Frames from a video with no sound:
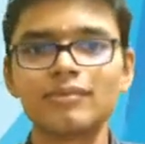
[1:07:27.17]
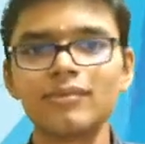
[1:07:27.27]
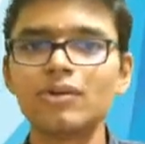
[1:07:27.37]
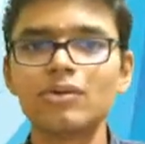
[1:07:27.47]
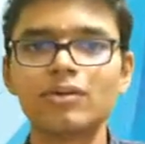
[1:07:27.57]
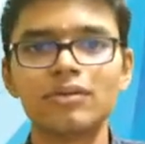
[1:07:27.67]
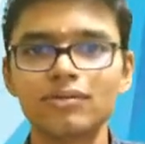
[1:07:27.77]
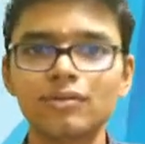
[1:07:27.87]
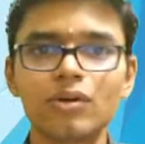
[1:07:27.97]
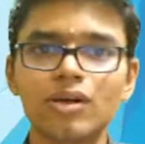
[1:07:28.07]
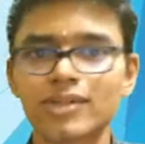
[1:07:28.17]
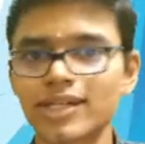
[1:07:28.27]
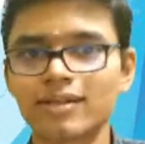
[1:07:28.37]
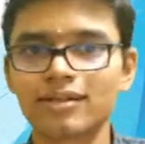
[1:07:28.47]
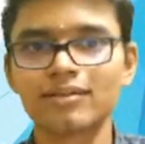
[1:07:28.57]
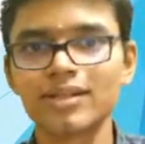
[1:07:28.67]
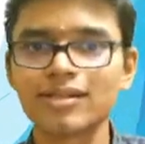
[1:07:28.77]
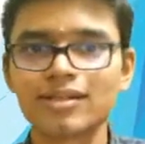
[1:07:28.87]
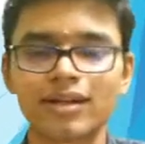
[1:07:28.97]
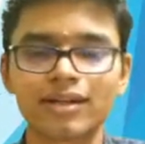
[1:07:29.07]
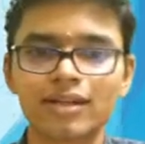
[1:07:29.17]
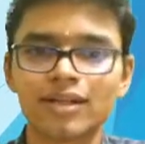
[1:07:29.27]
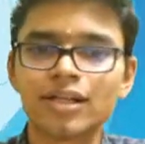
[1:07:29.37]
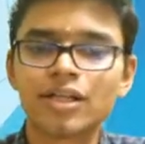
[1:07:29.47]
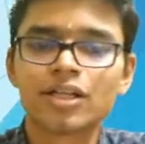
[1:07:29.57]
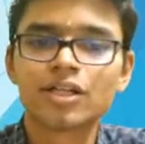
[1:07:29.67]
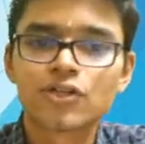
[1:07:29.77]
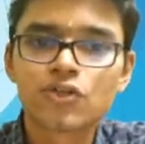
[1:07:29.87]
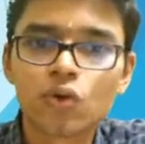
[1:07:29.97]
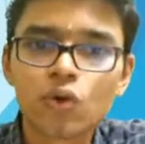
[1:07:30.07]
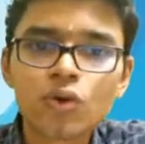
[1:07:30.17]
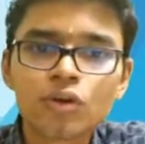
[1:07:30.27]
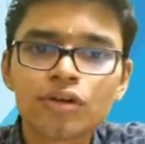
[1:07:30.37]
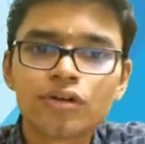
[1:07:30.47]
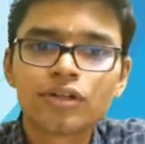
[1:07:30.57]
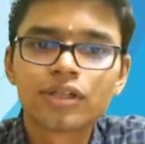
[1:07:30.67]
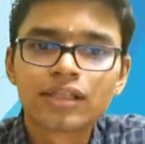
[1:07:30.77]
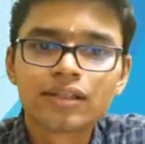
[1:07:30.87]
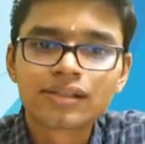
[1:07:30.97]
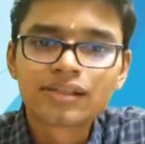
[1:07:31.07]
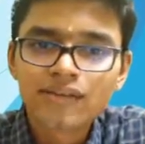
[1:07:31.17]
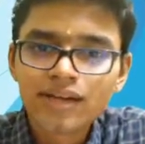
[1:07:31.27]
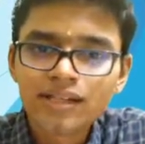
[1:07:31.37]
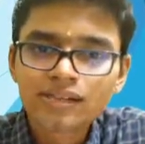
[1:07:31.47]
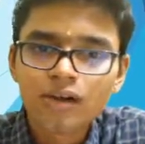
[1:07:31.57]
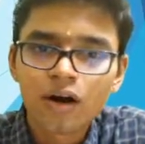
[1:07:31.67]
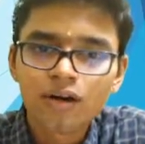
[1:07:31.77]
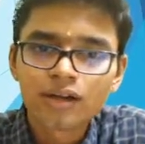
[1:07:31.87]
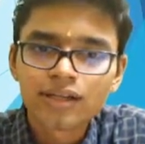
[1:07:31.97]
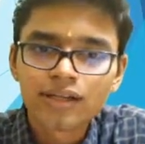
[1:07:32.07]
No doubts, right? This is correct. So 7 is called